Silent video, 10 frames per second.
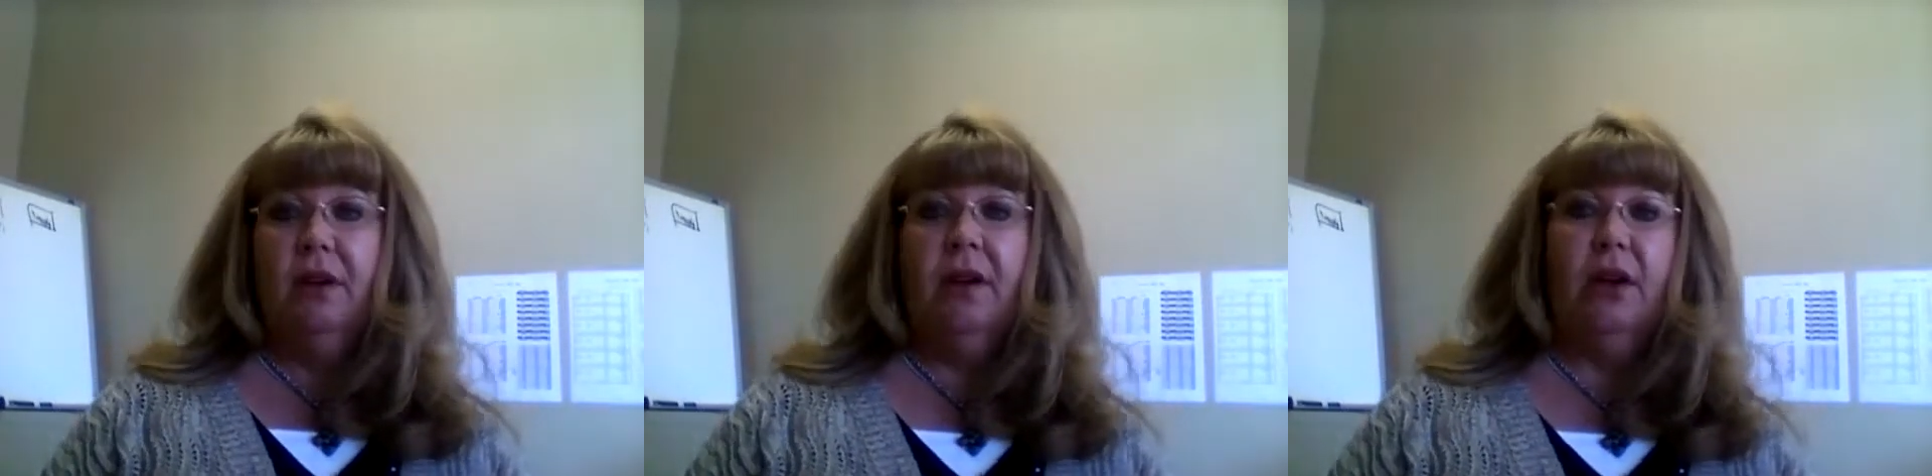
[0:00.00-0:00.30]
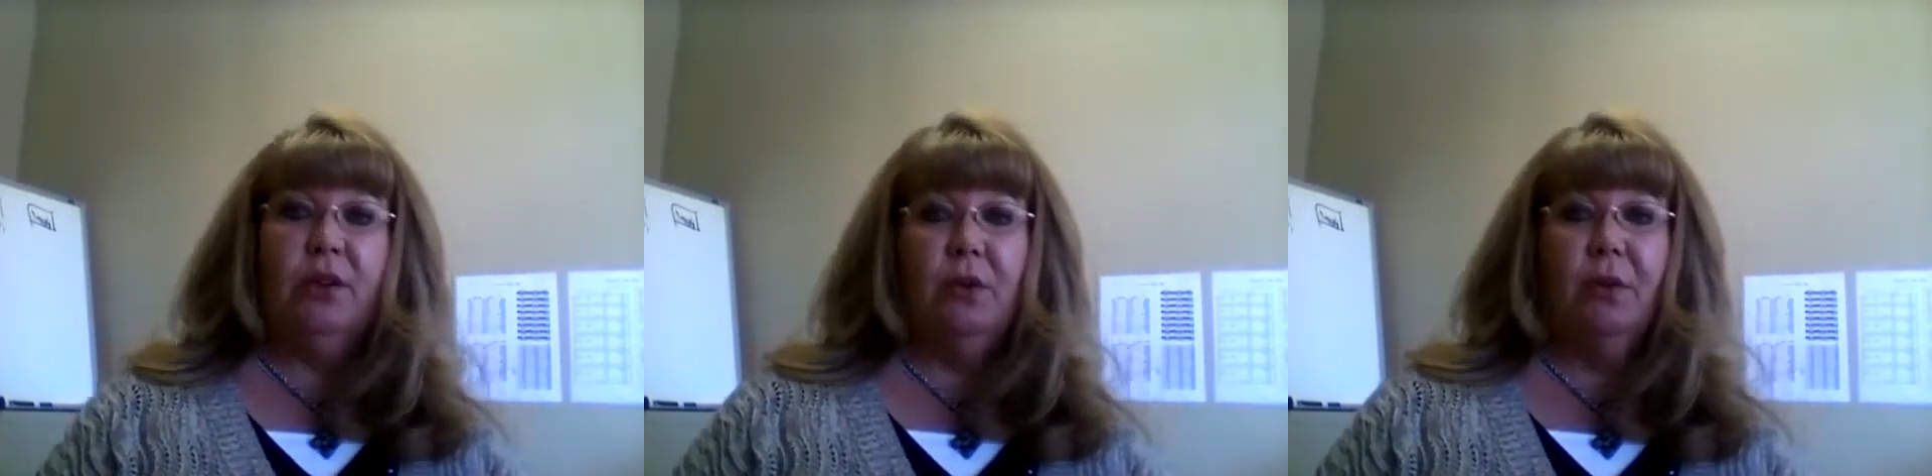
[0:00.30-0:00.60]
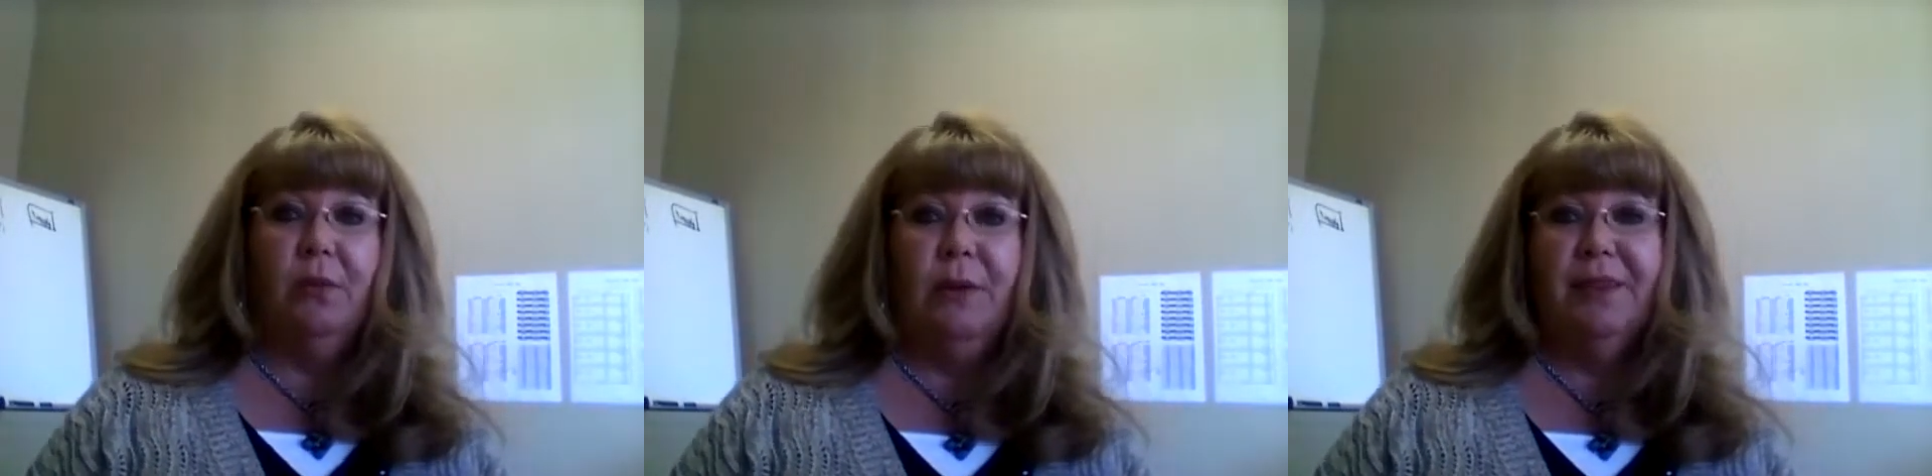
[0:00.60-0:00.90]
on
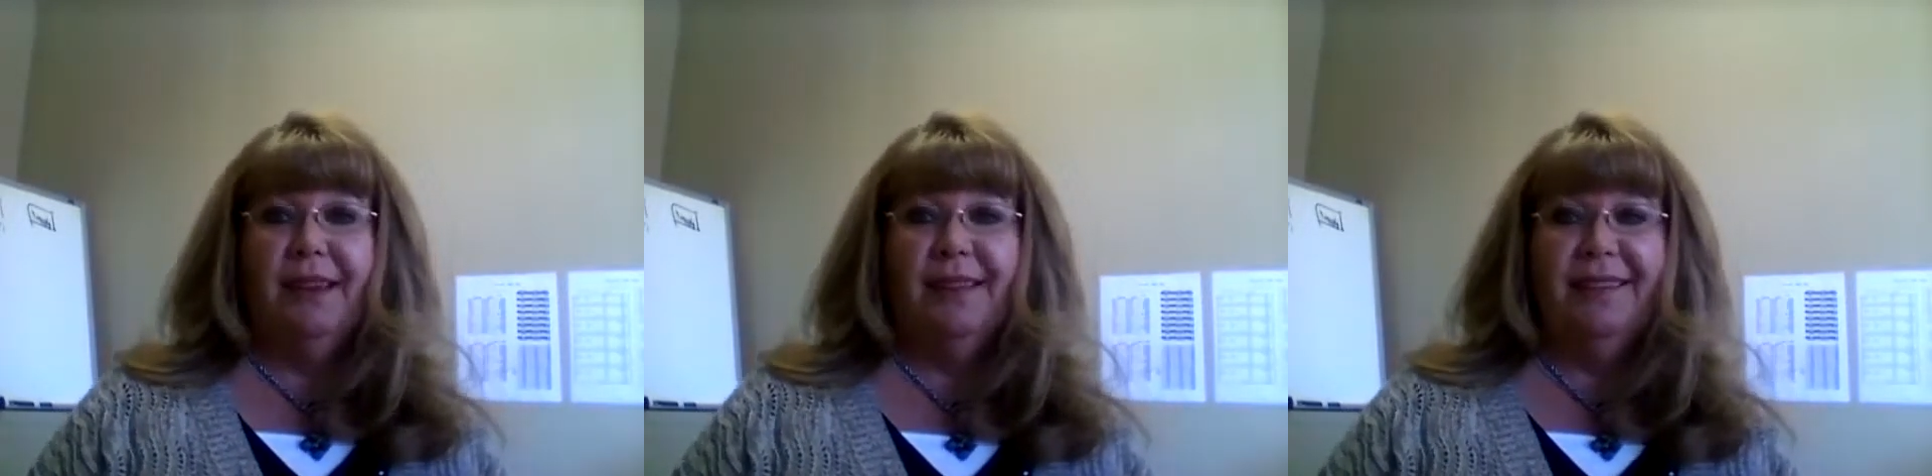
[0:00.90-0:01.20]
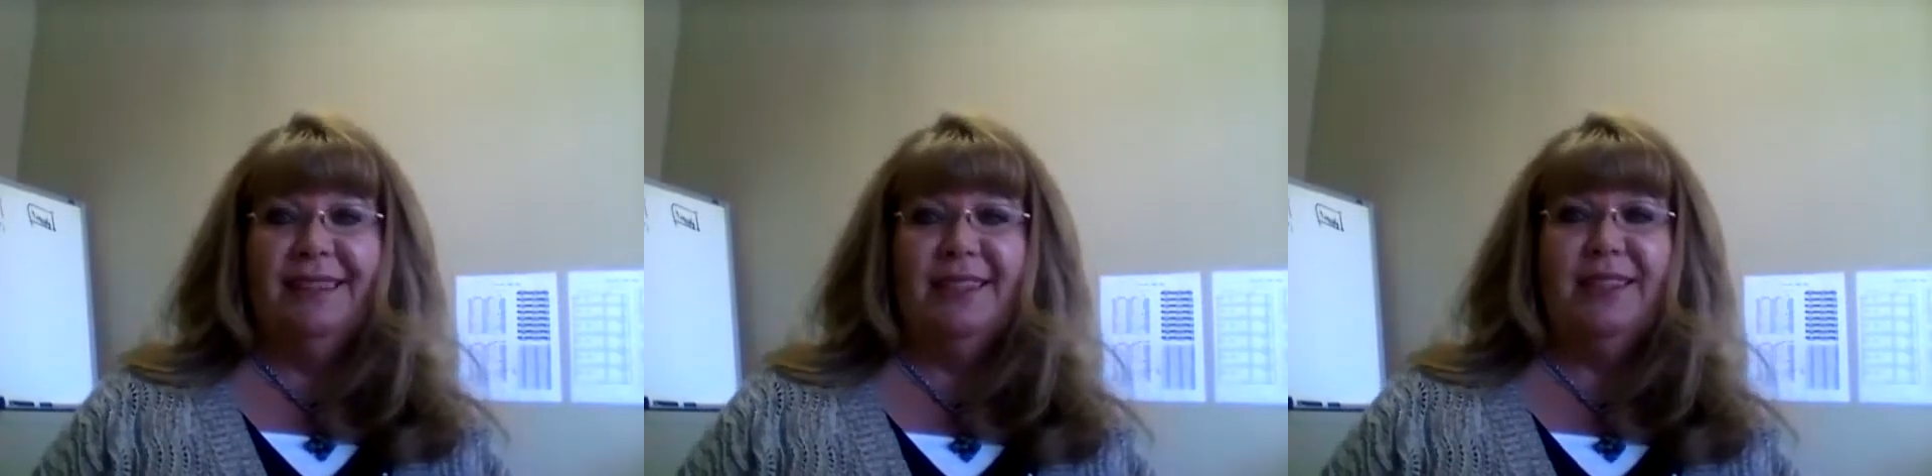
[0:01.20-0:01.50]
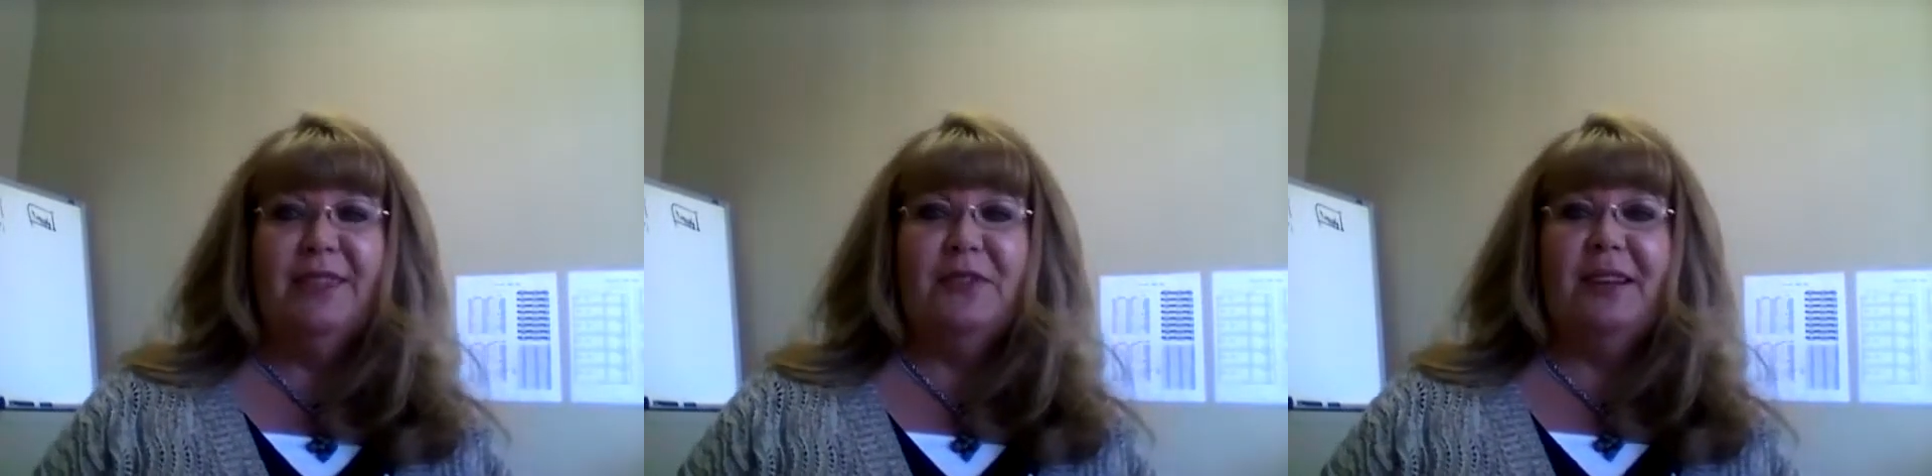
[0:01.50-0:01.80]
your website
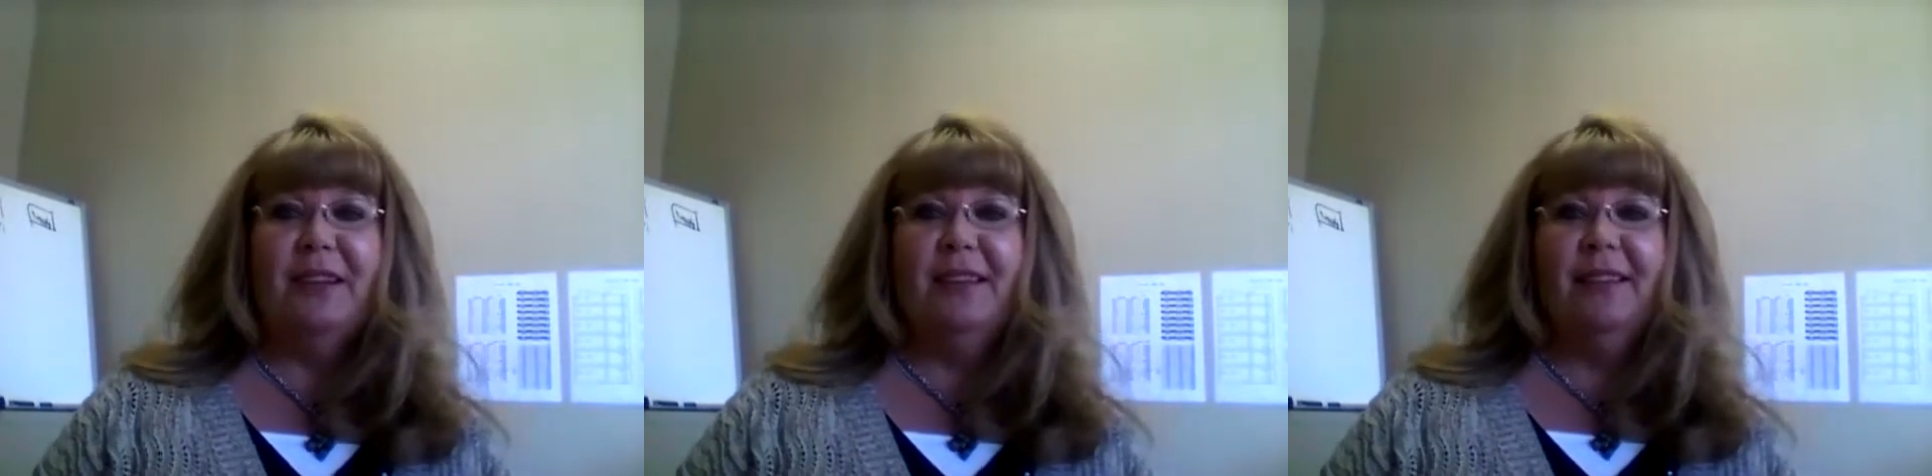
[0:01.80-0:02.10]
is constructed.